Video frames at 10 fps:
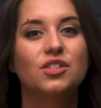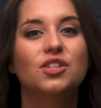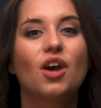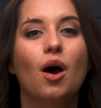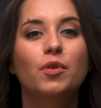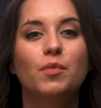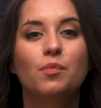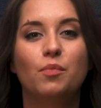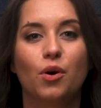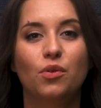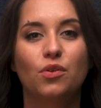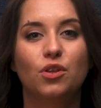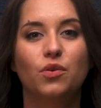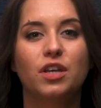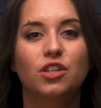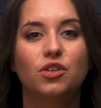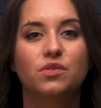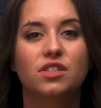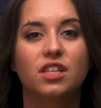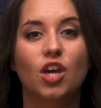To complement both, you can
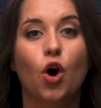use the